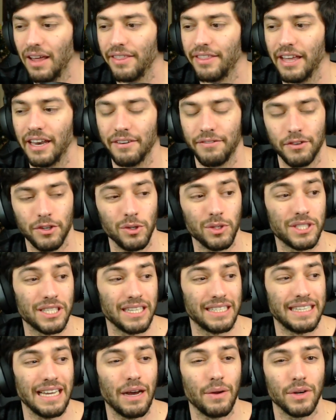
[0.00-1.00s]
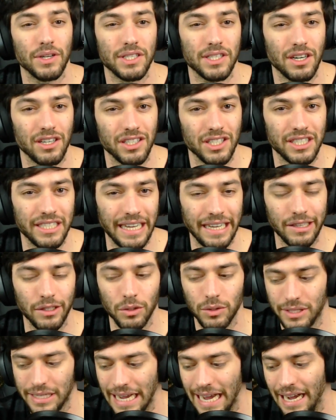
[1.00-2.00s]
than if you sit down and start to take
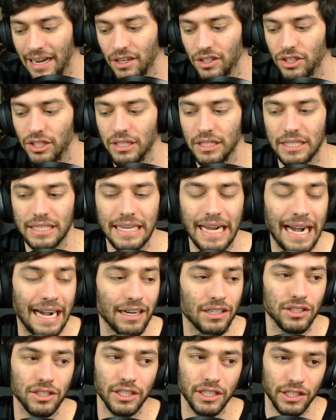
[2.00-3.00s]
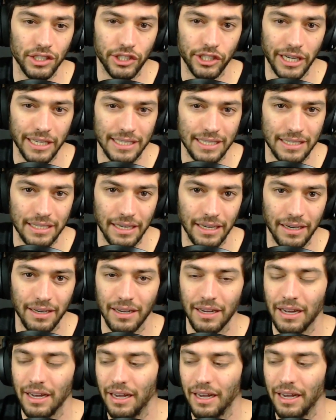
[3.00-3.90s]
those actions to actually adjust it